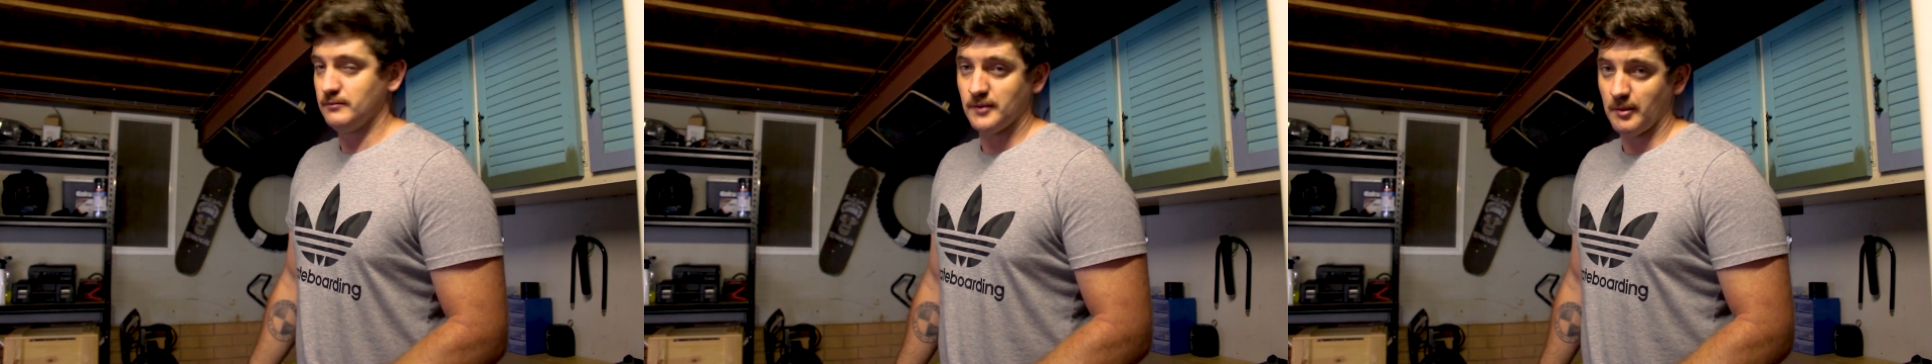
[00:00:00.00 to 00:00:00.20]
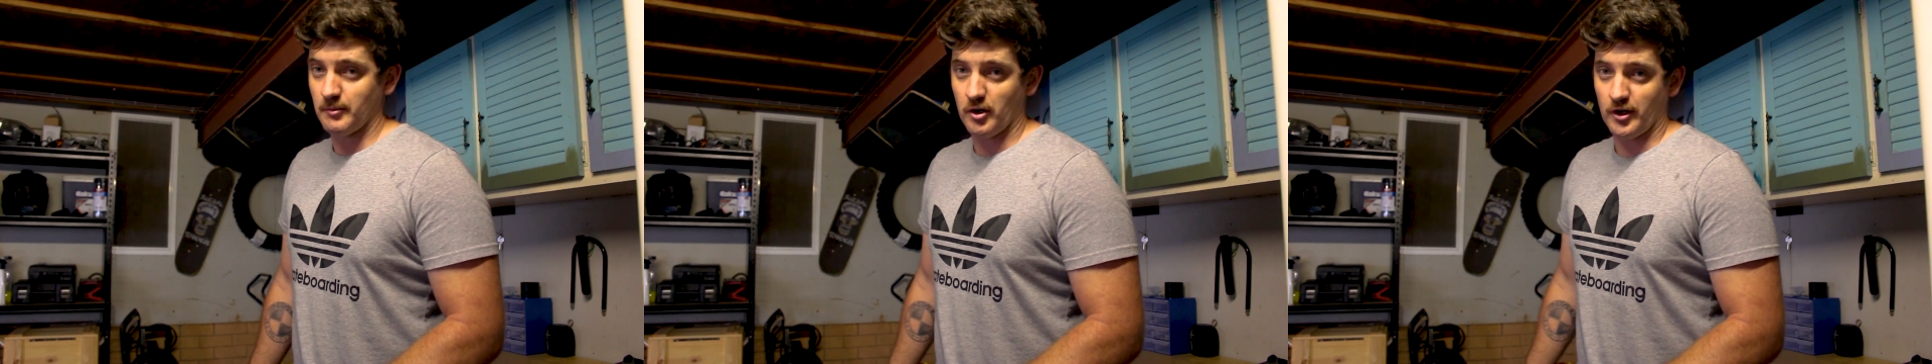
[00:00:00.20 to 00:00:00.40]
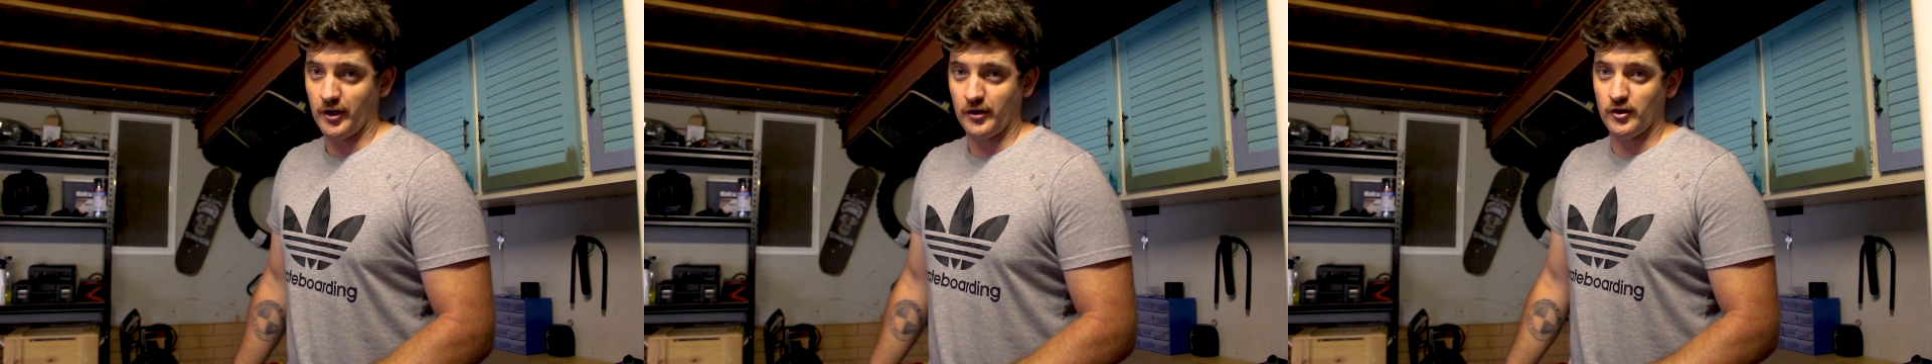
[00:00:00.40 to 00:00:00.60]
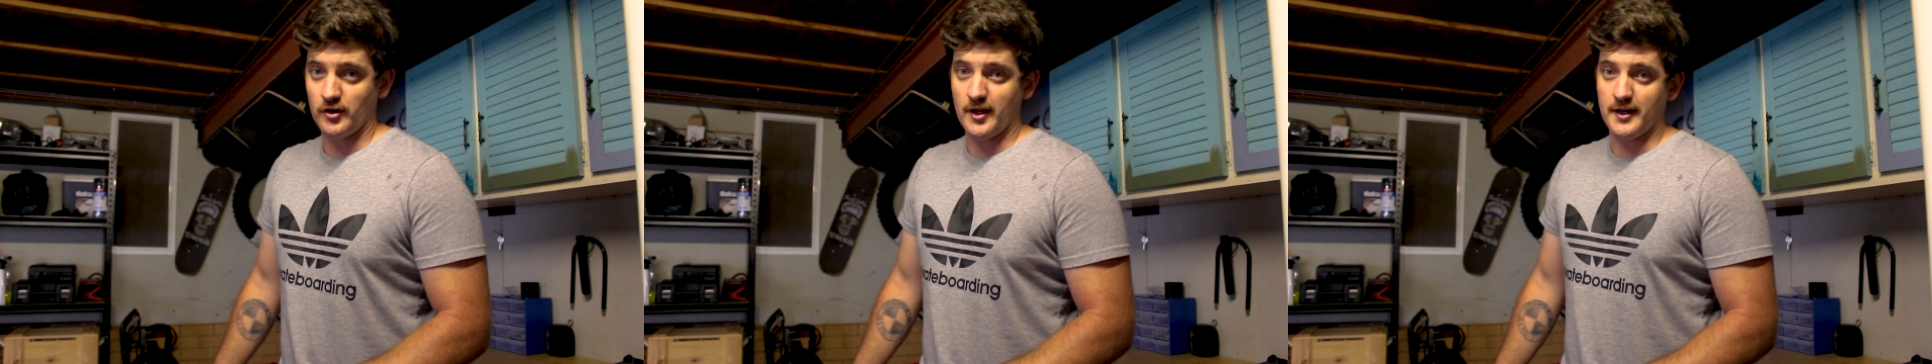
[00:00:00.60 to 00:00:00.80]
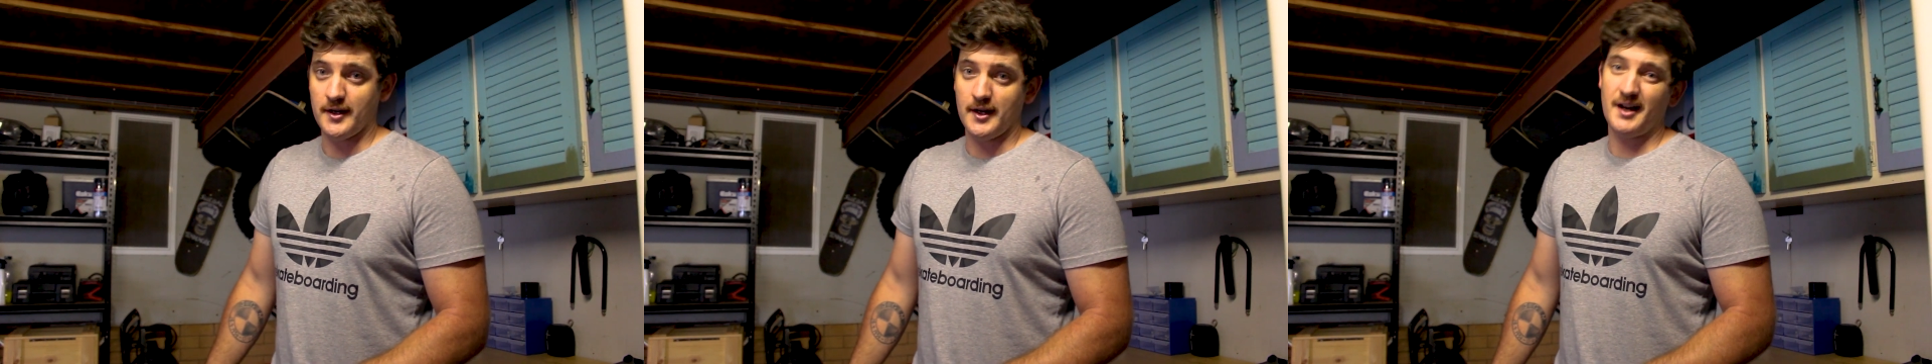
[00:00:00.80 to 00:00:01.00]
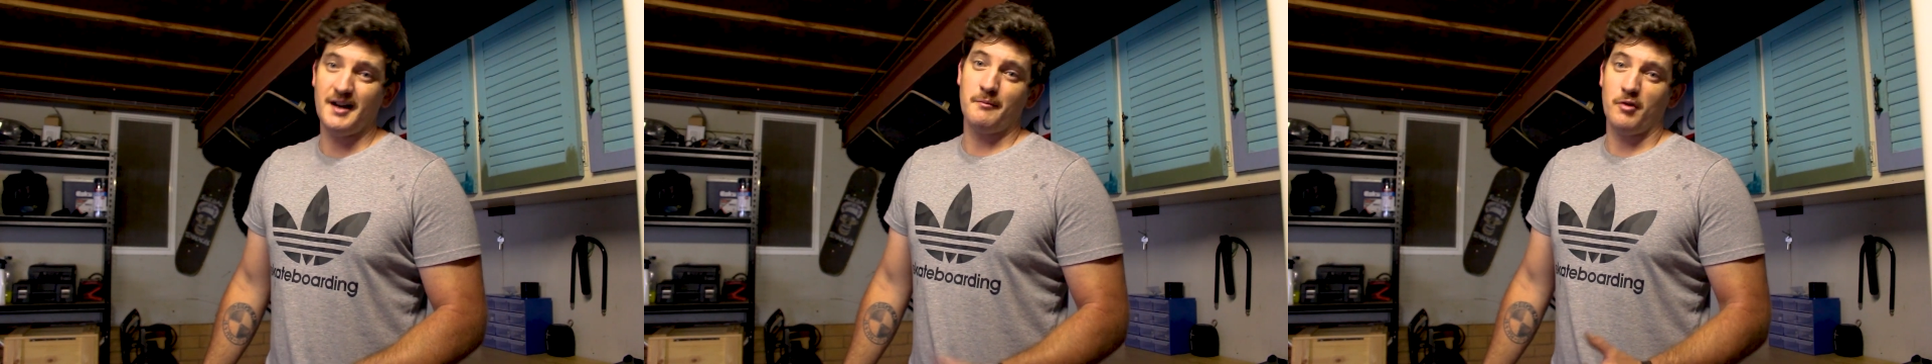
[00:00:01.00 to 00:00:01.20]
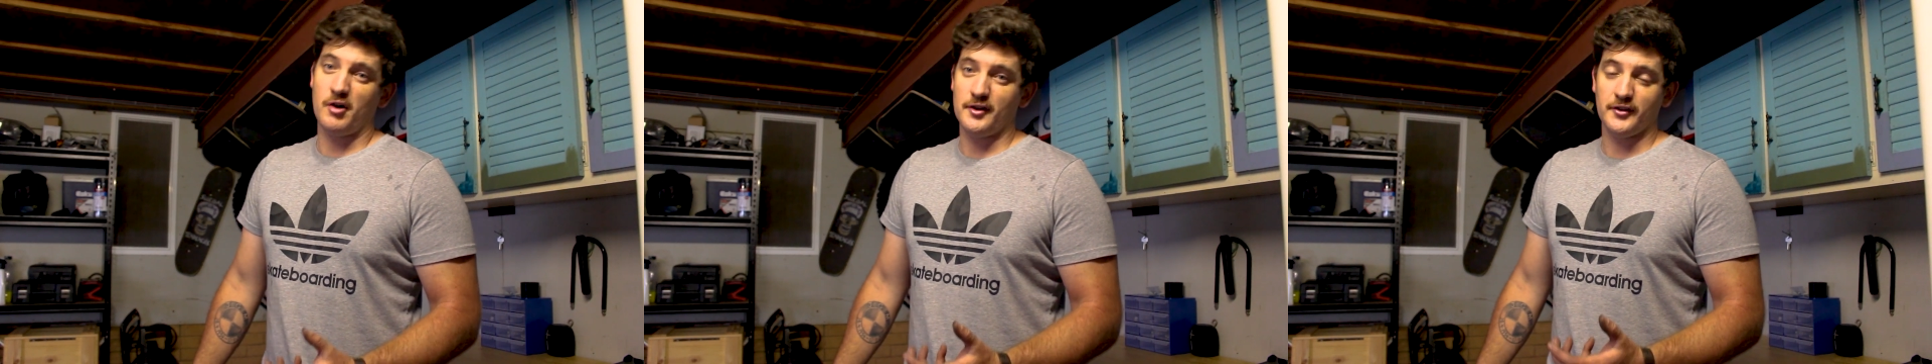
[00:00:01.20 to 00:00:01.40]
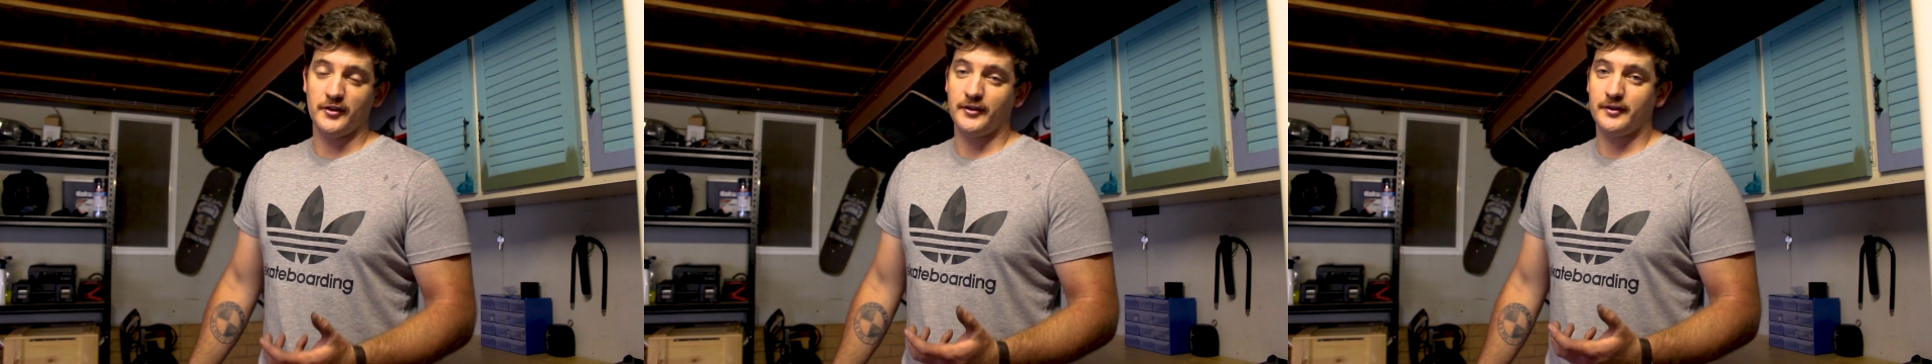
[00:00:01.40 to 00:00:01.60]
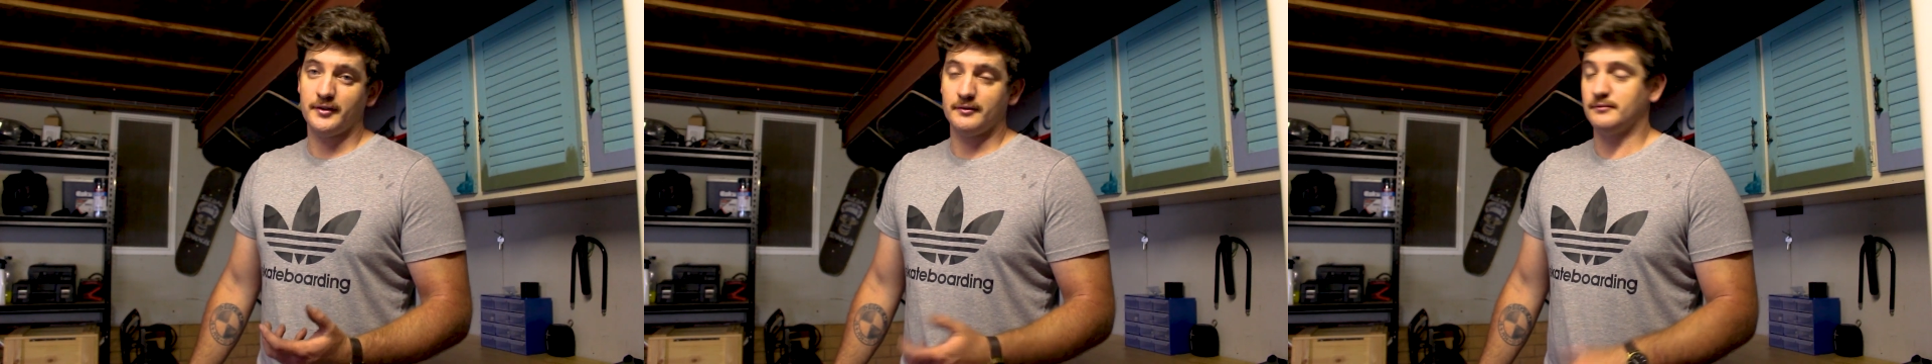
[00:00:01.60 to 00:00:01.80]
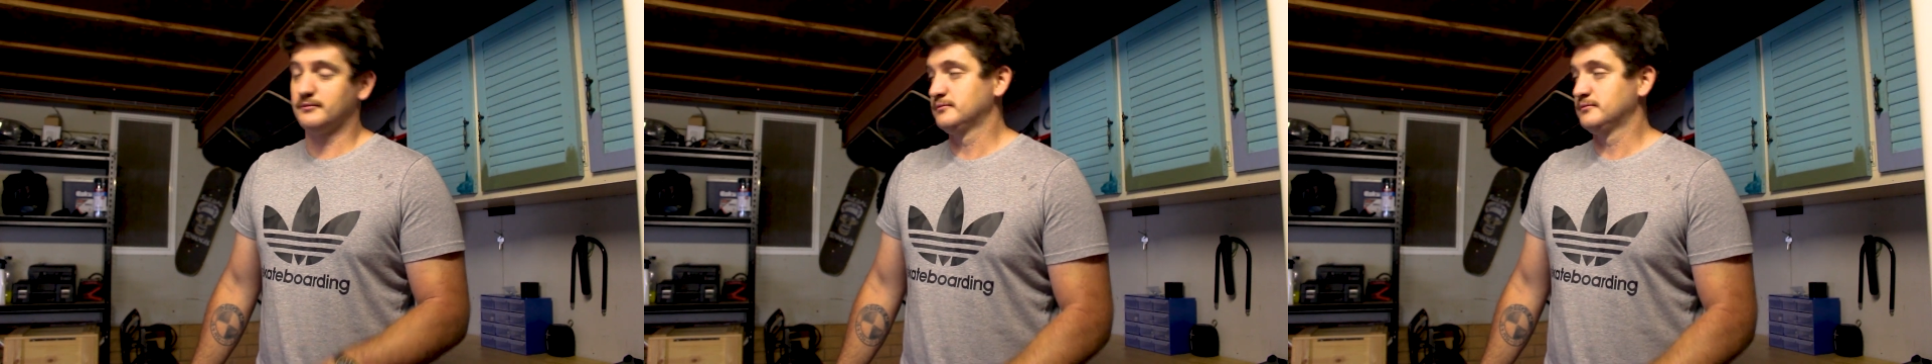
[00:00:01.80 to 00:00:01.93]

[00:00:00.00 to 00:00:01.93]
I'm not going to do that now. I might just